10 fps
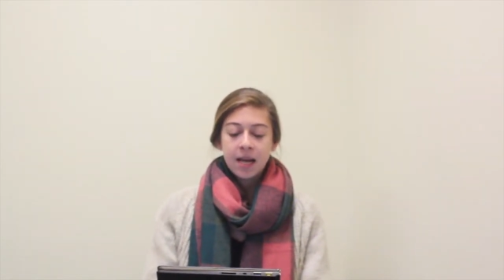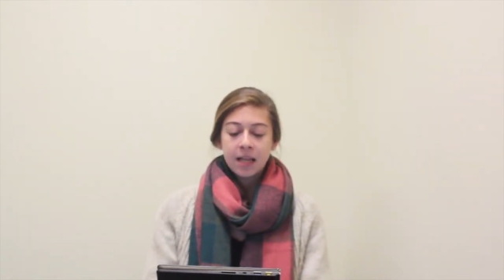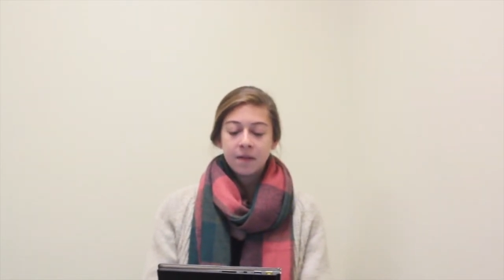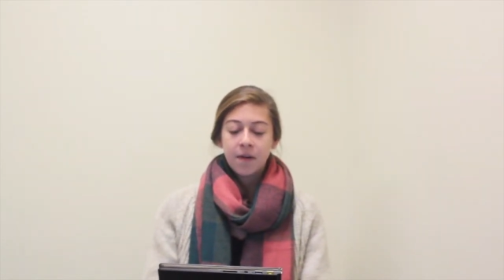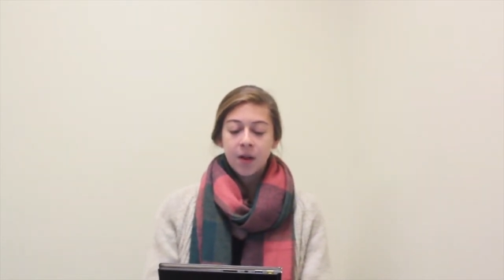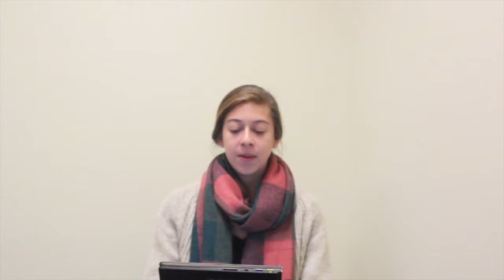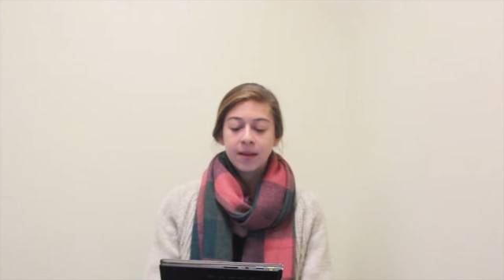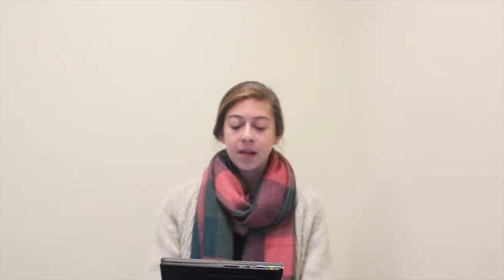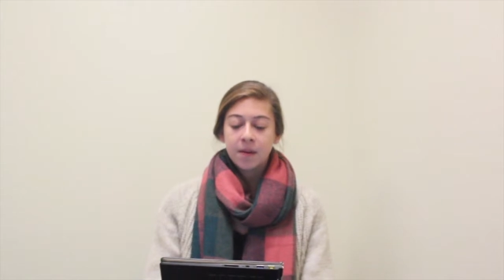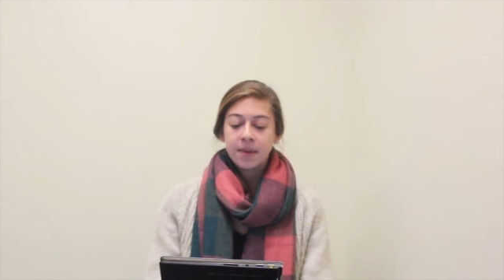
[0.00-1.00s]
In the
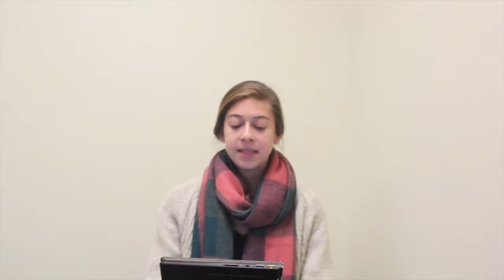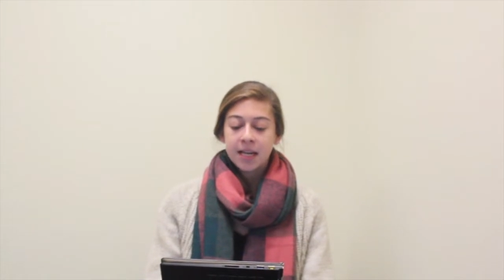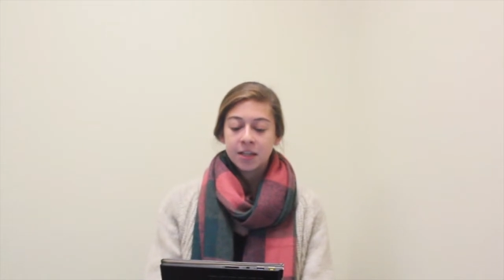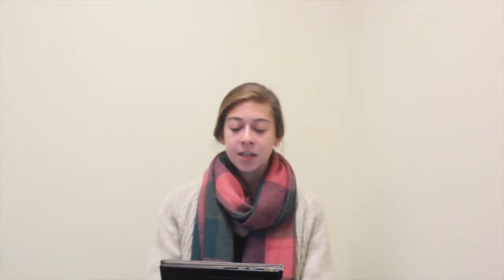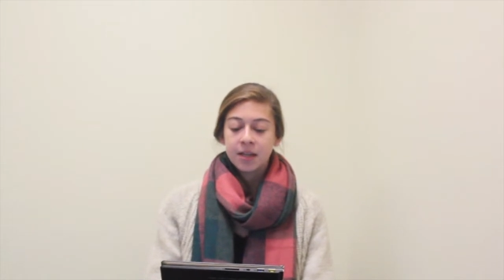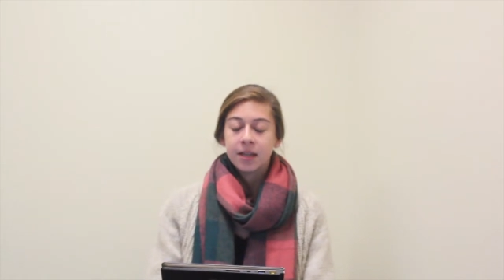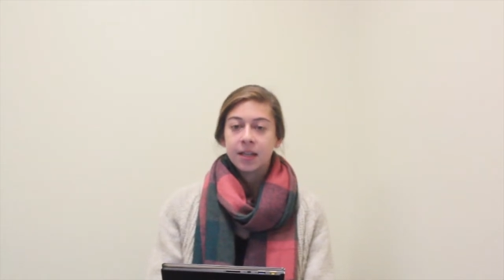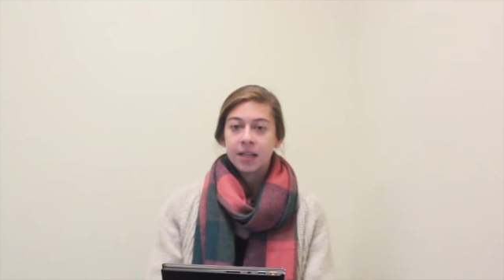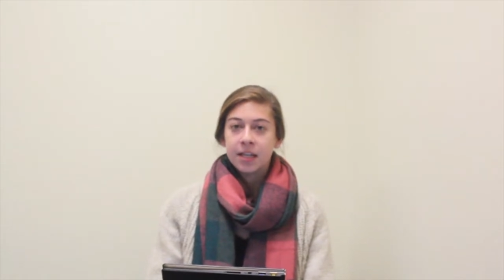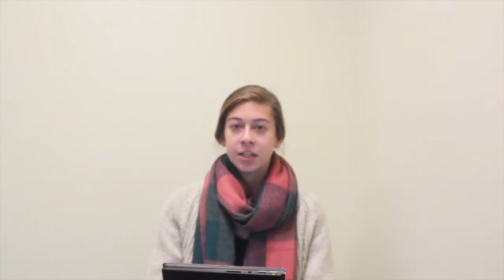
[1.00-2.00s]
following therapy session, the
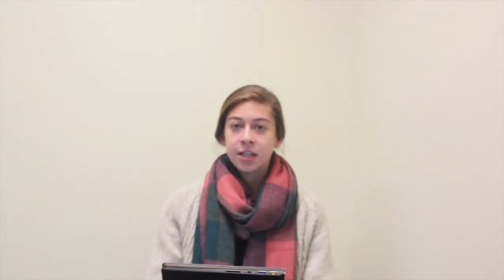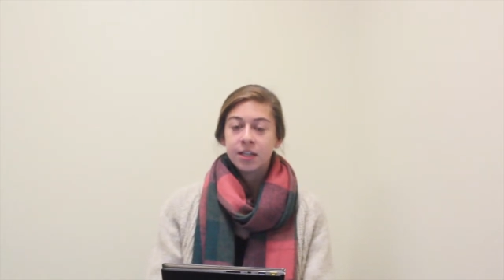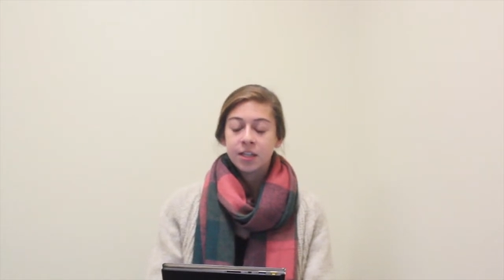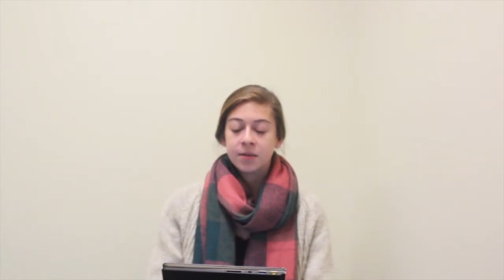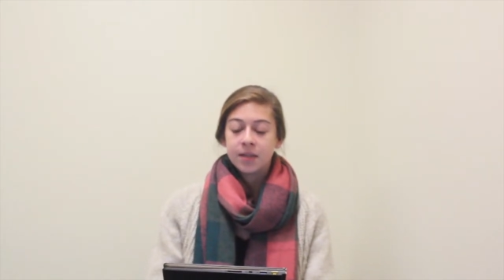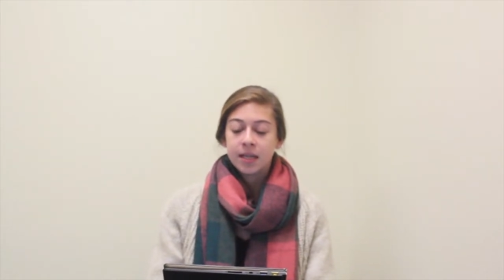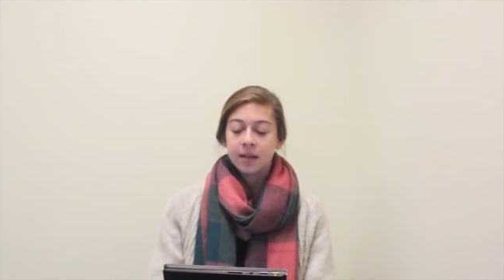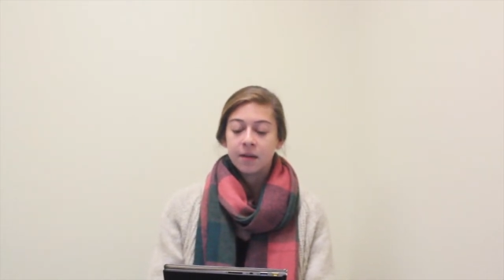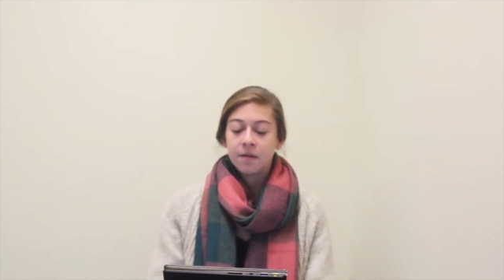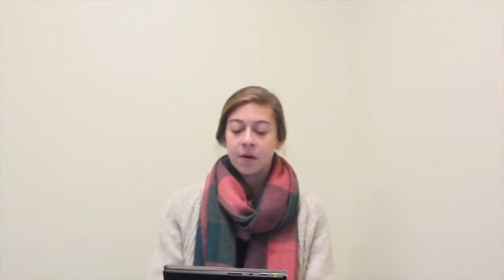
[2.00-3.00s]
clinician is
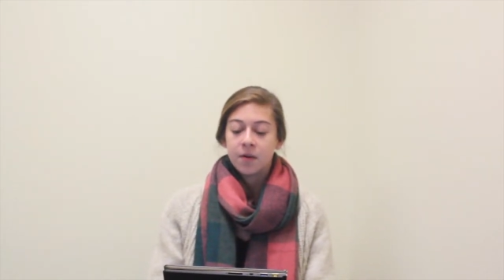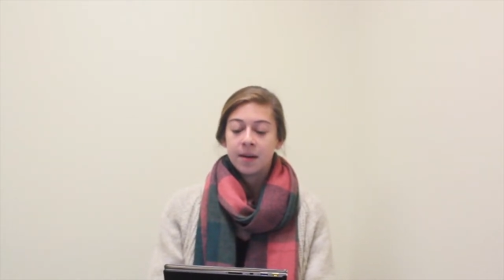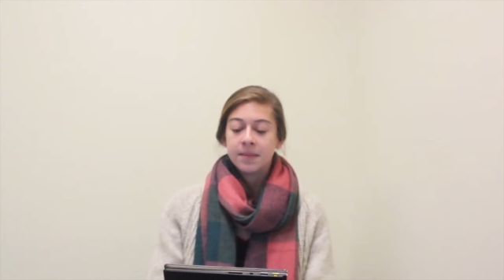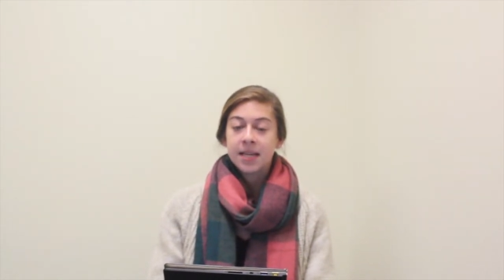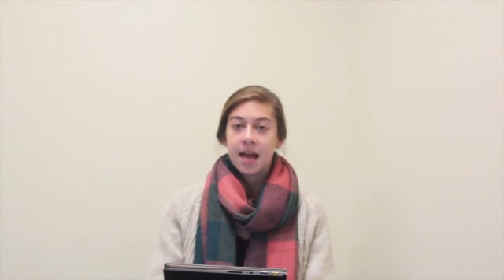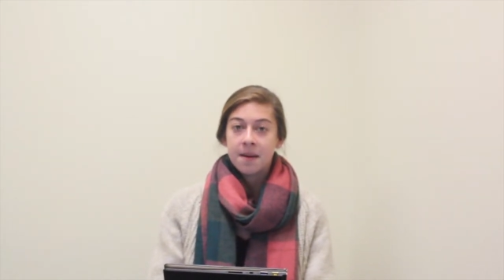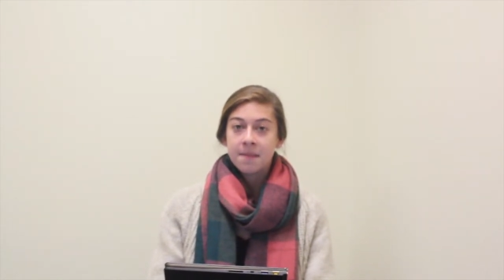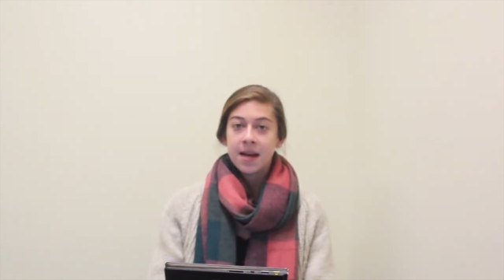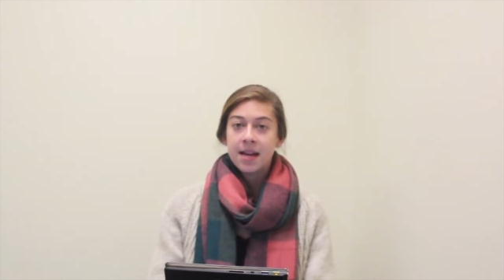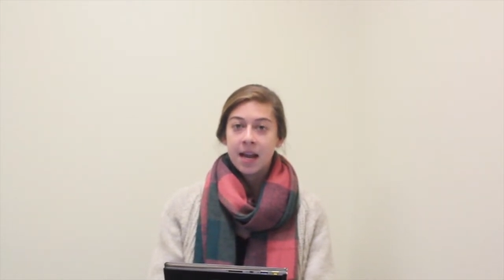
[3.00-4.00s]
using the phonemes
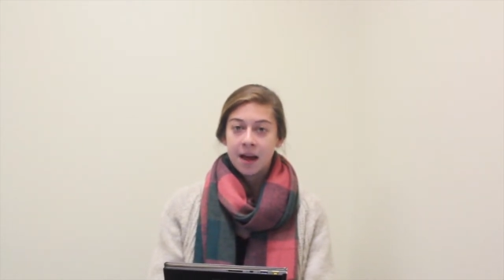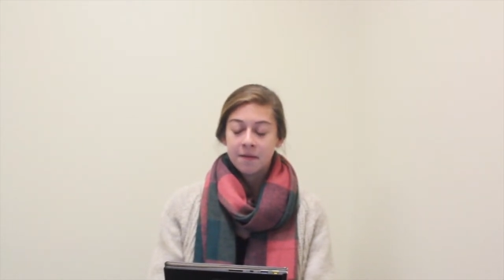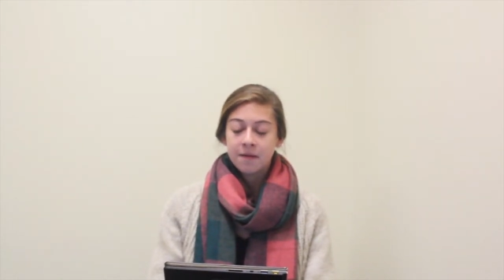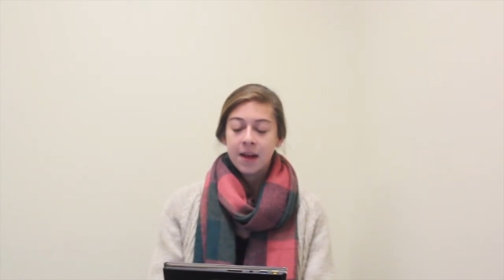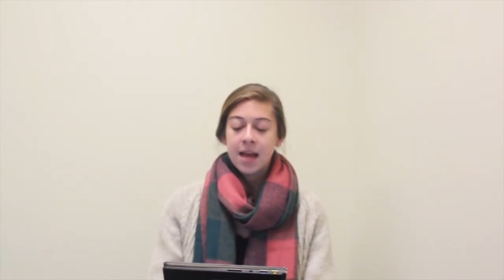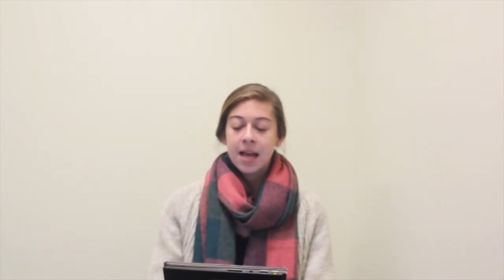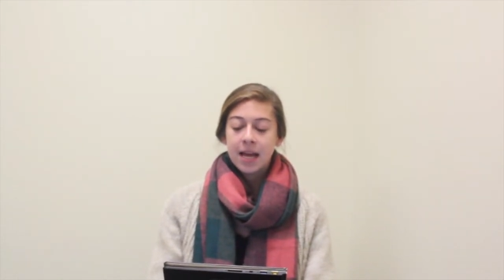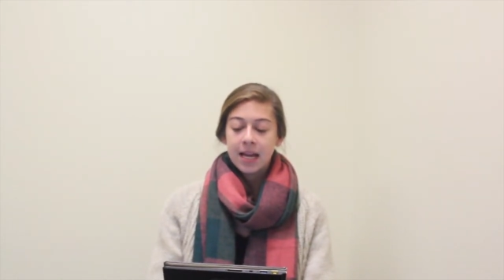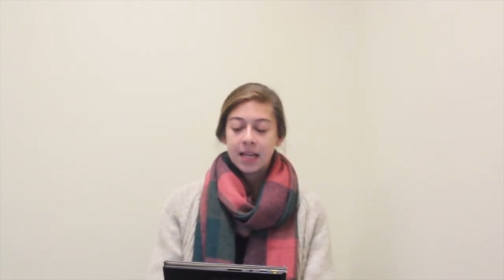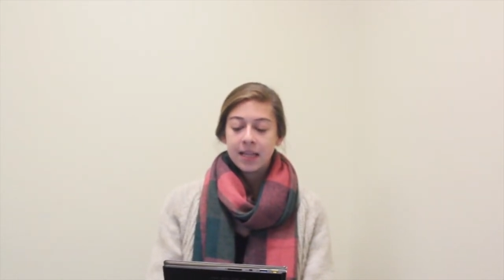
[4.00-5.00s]
M and F
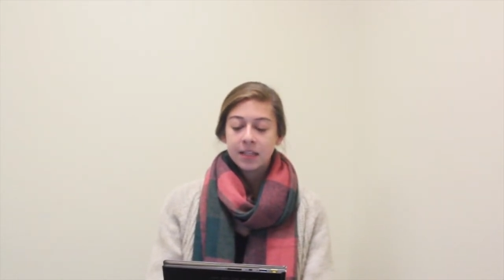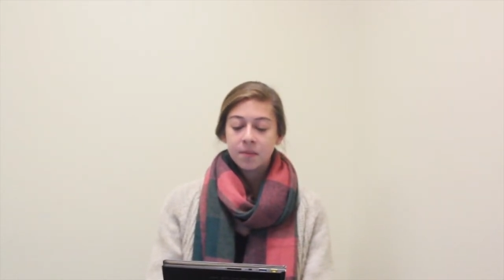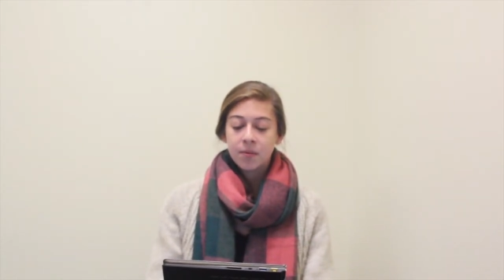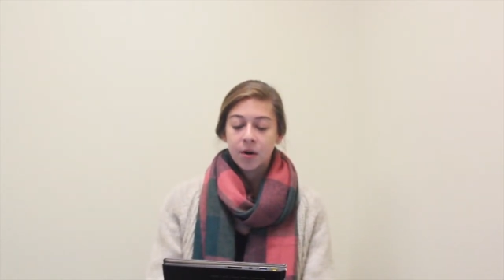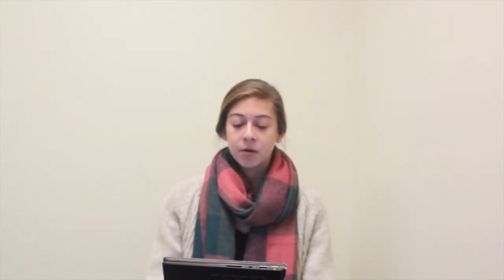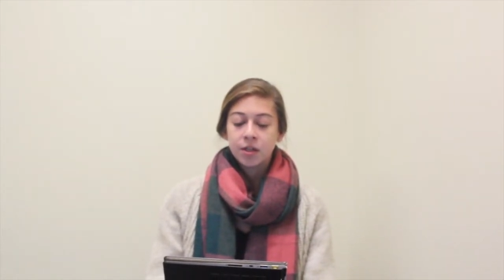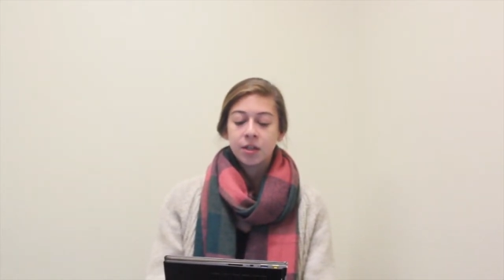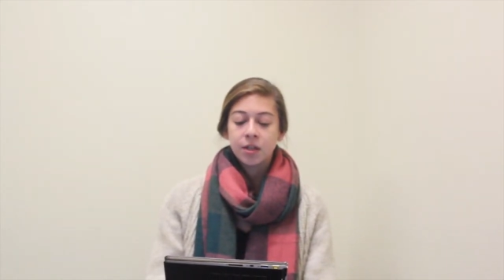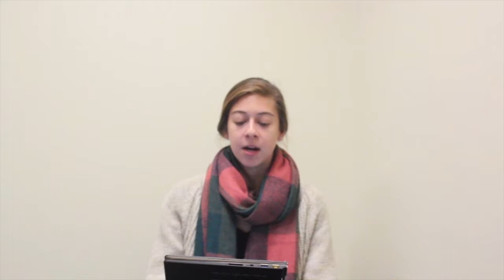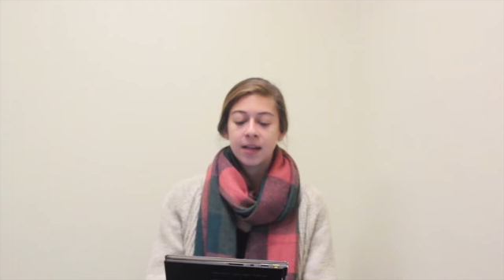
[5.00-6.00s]
in this approach
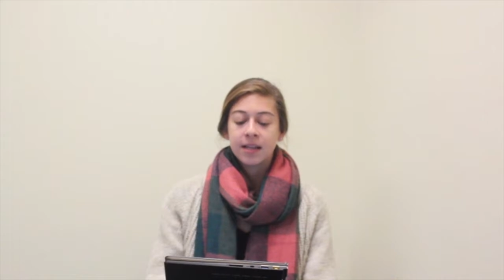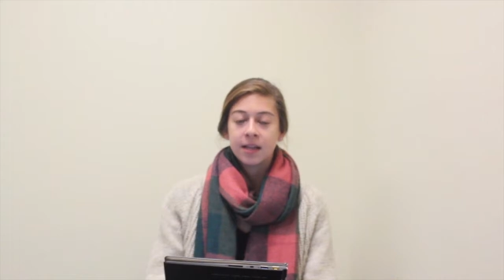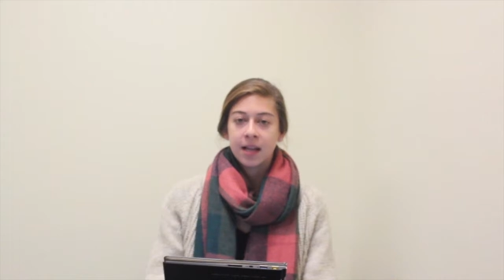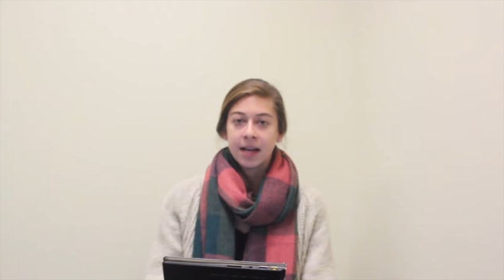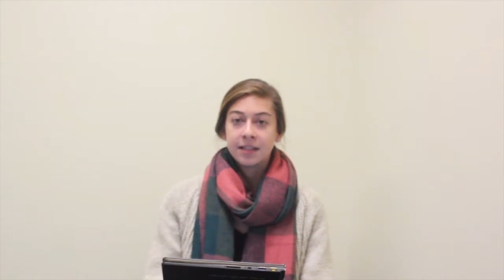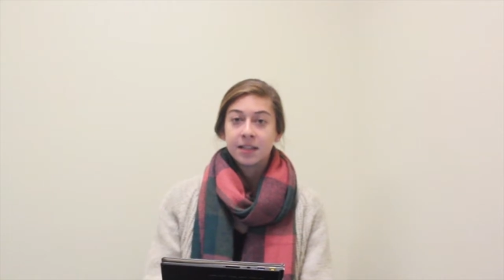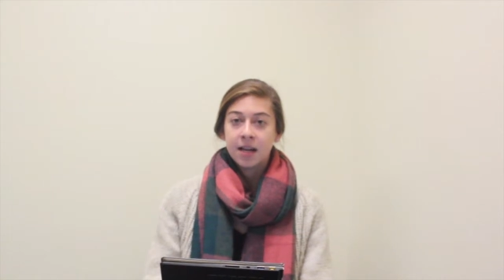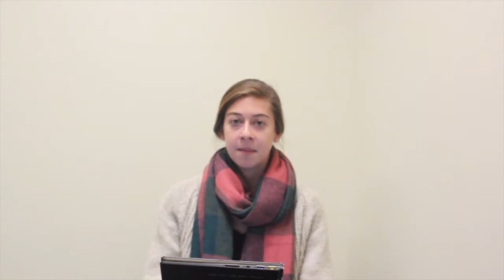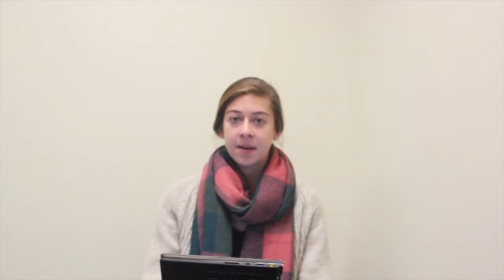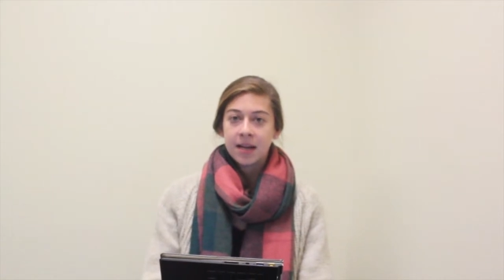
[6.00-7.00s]
to target the client's
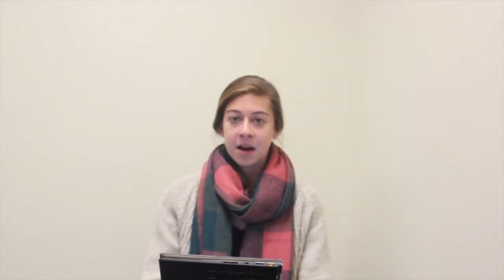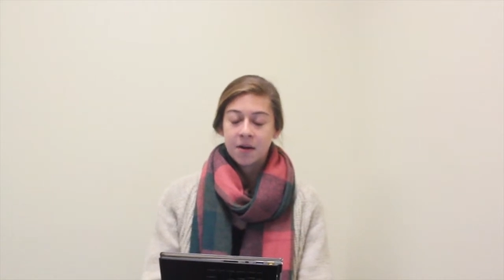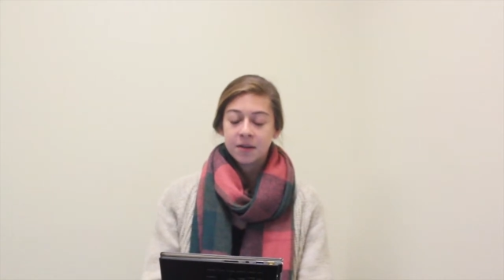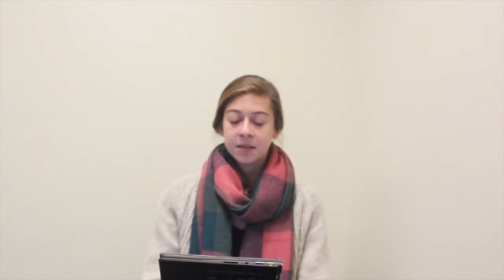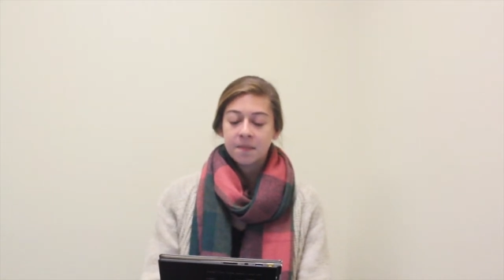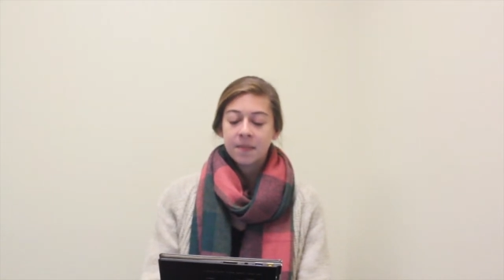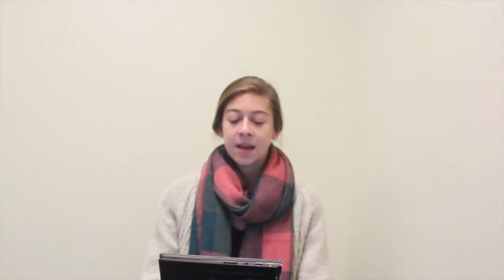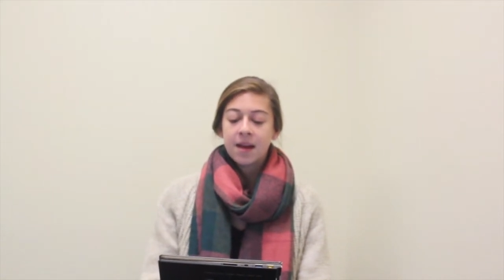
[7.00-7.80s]
stopping errors.